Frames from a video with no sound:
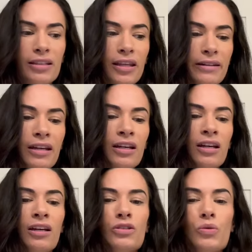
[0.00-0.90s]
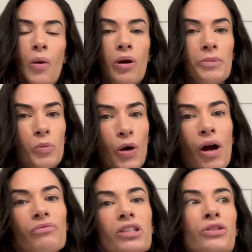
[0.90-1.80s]
And like, do I want to be more
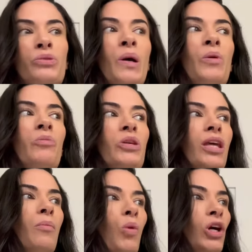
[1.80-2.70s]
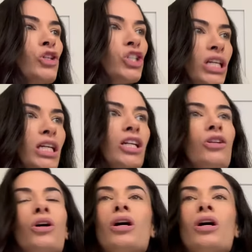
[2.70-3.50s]
comfy or do I want to be like more chic?